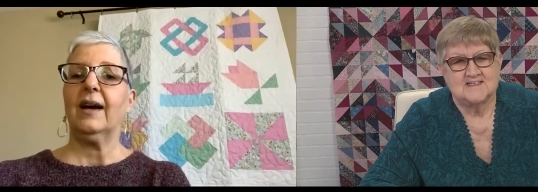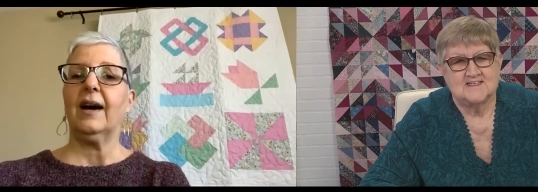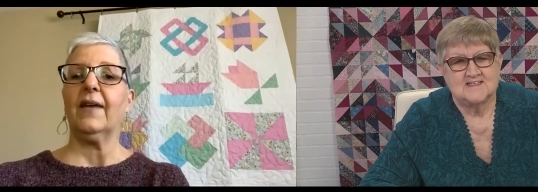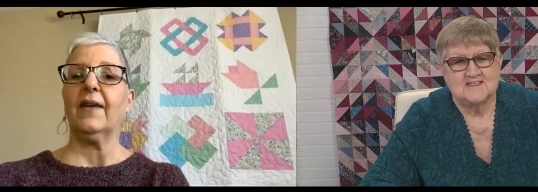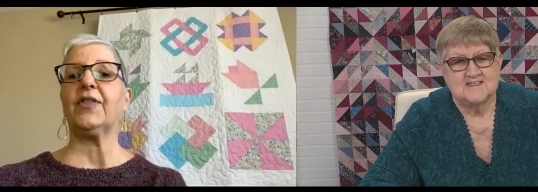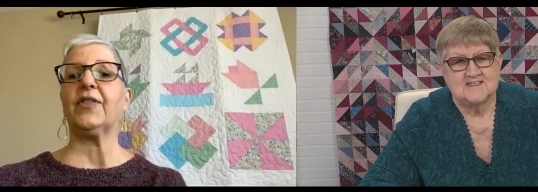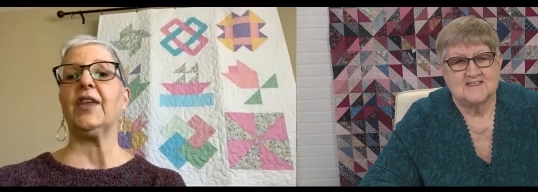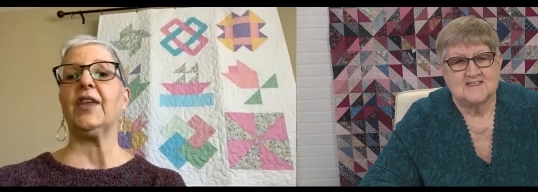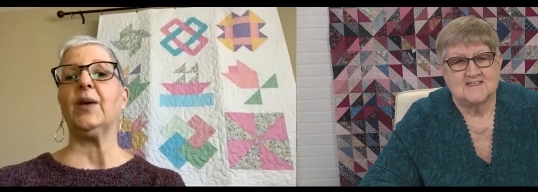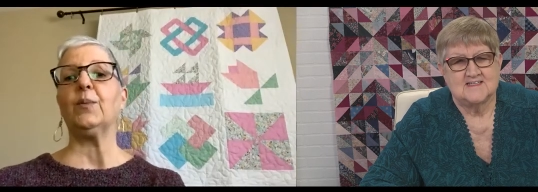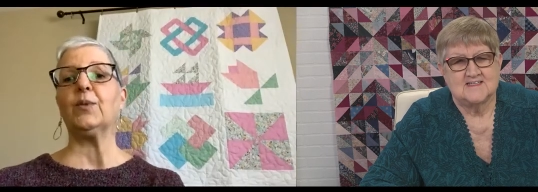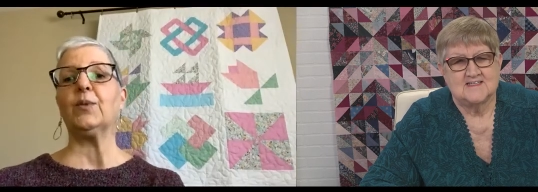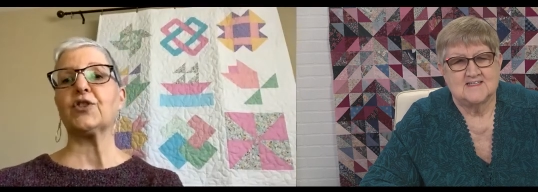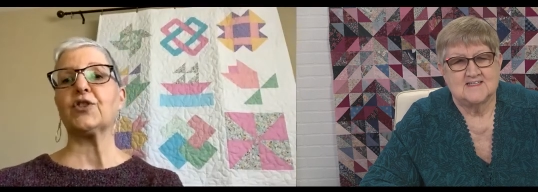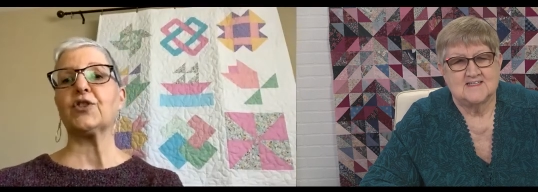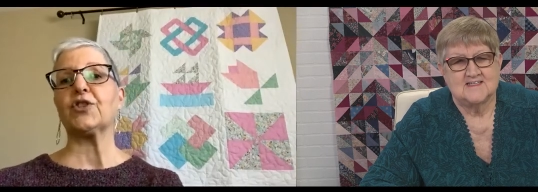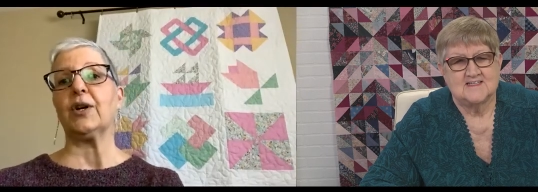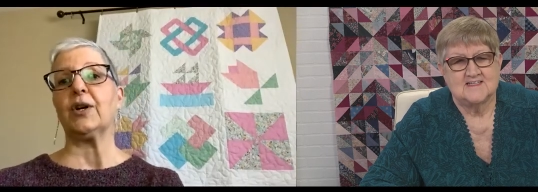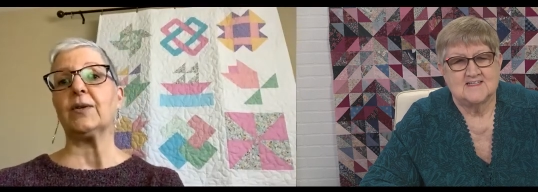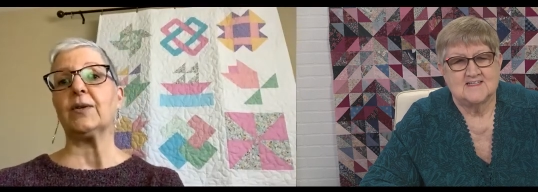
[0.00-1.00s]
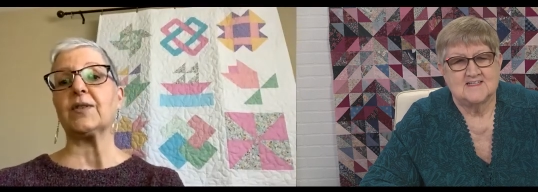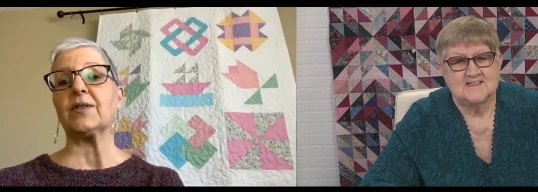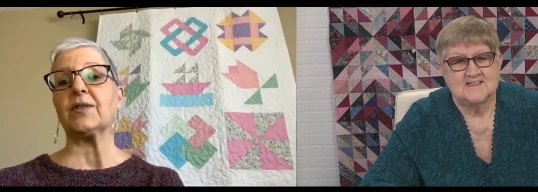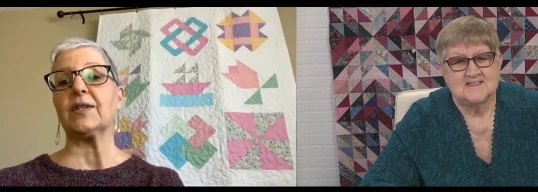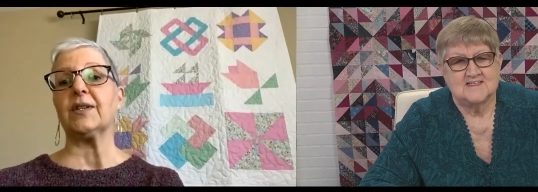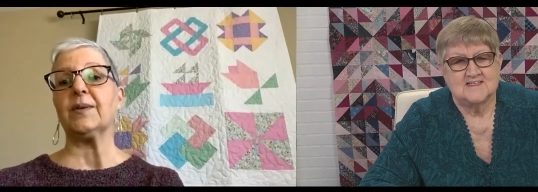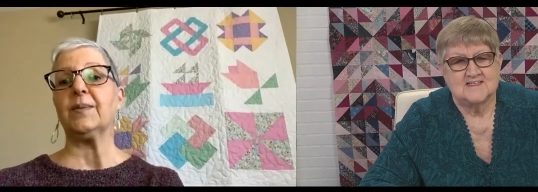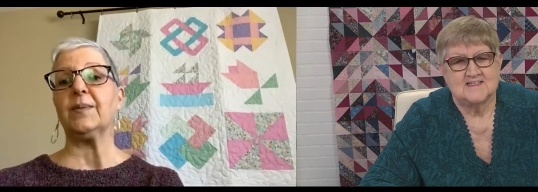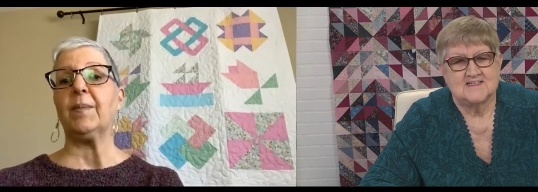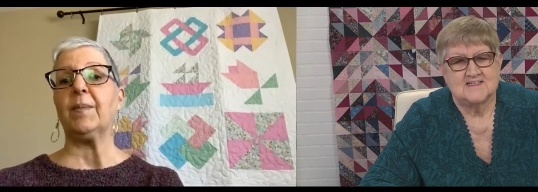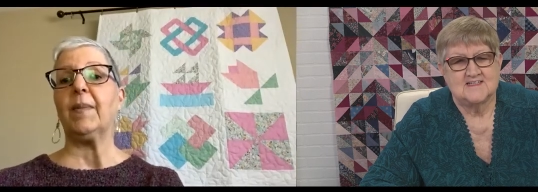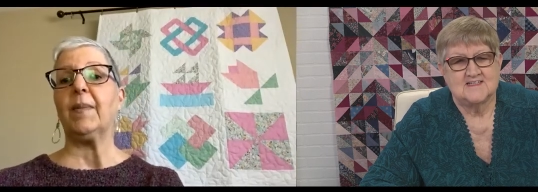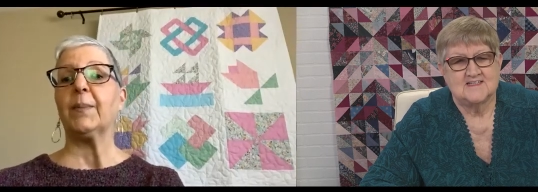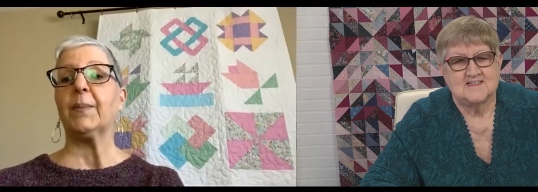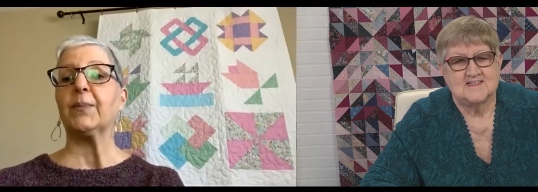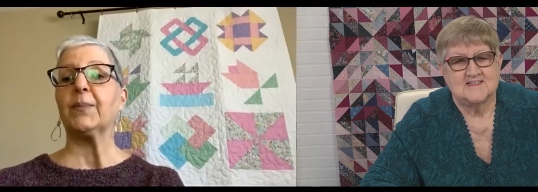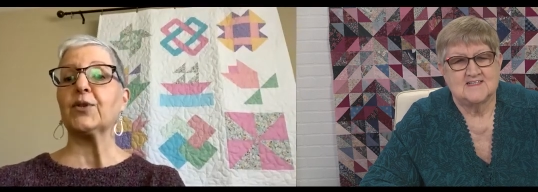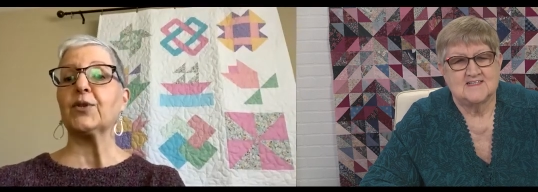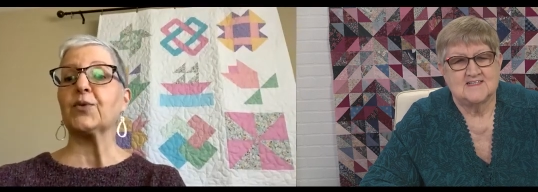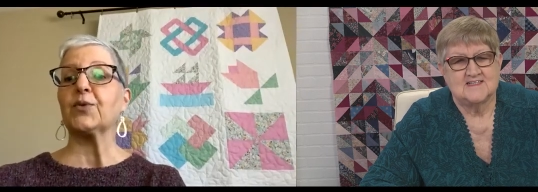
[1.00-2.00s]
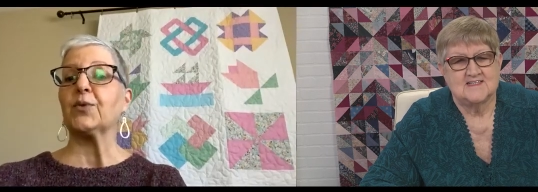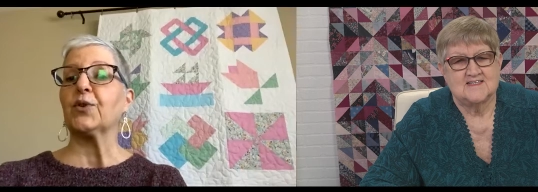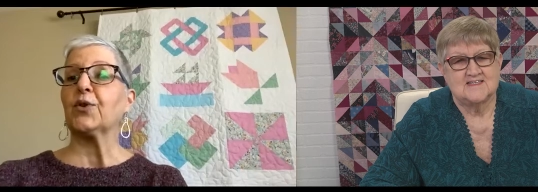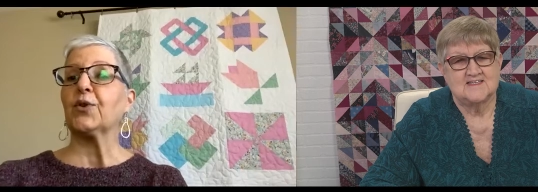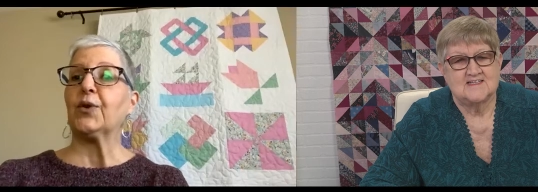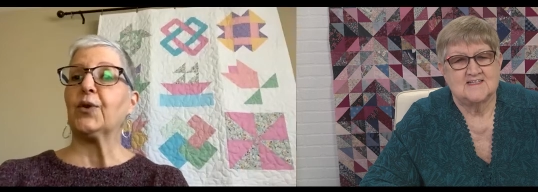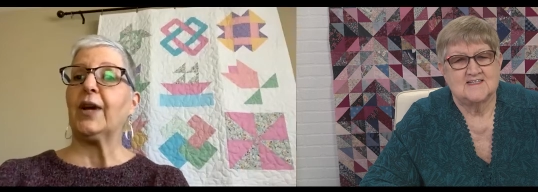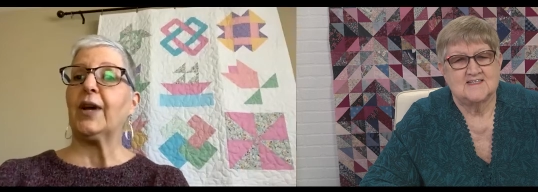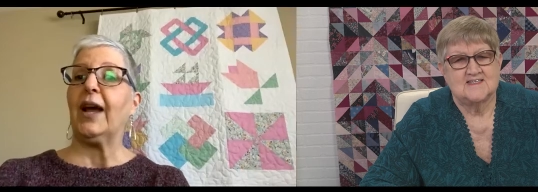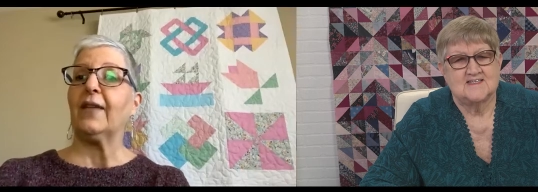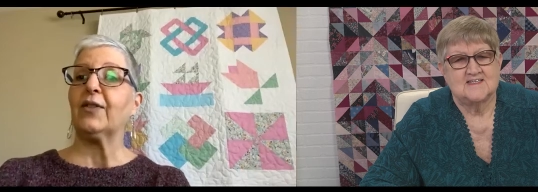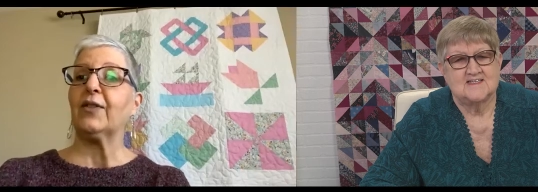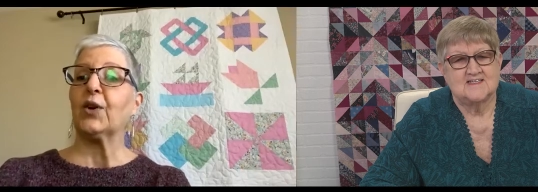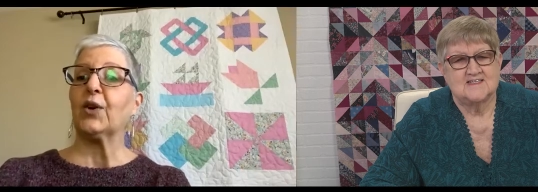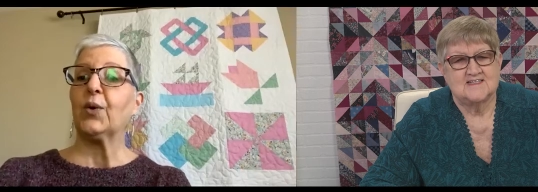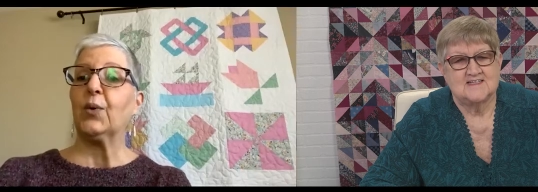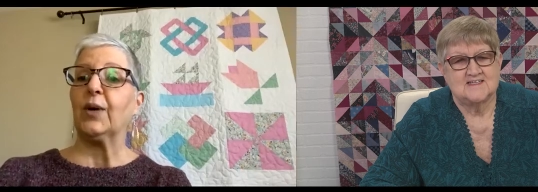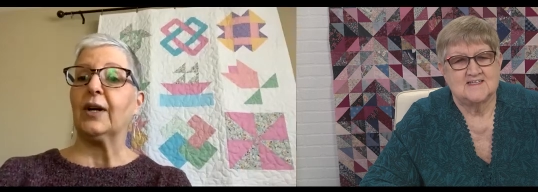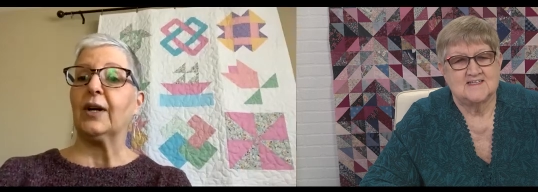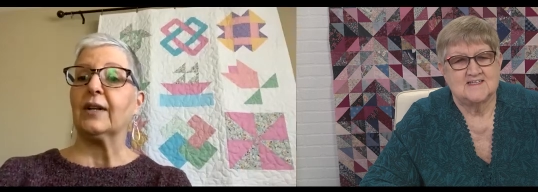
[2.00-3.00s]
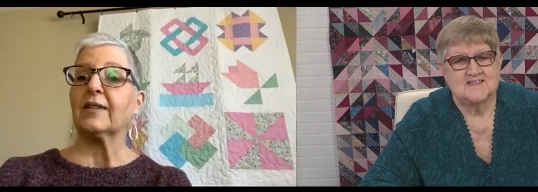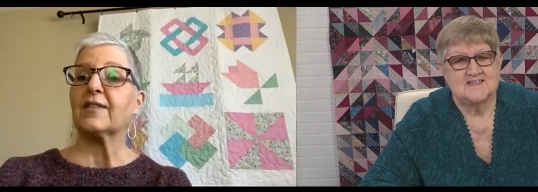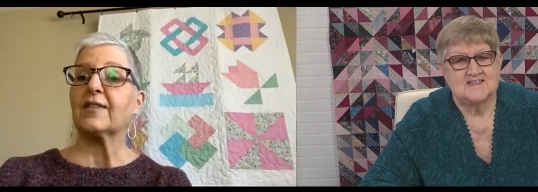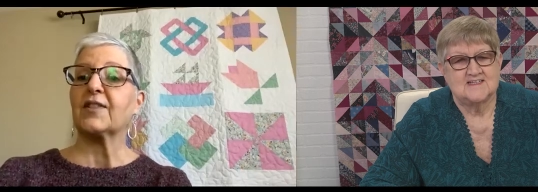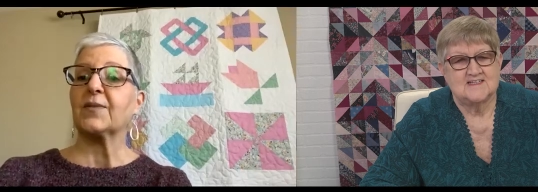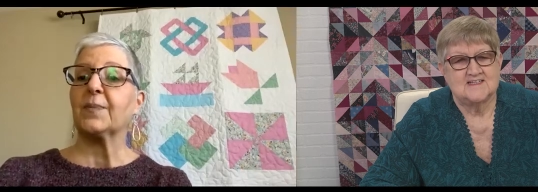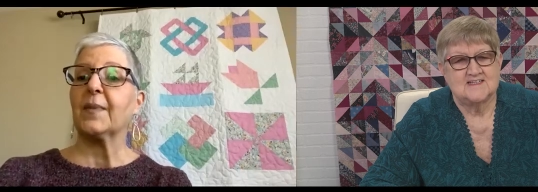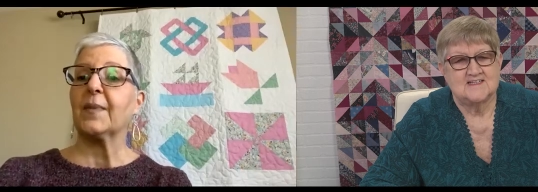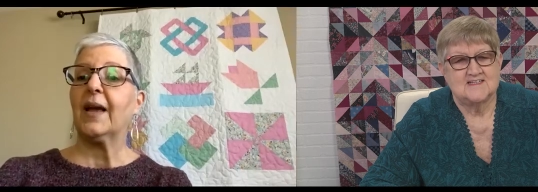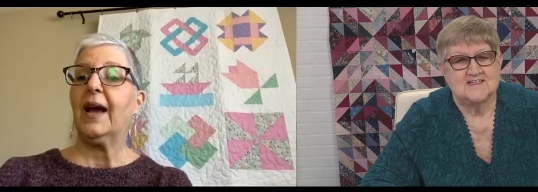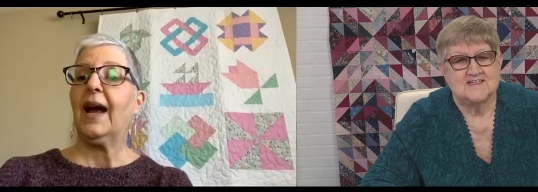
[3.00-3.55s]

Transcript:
Speaker 1: A theme was chosen, members would create the quilts,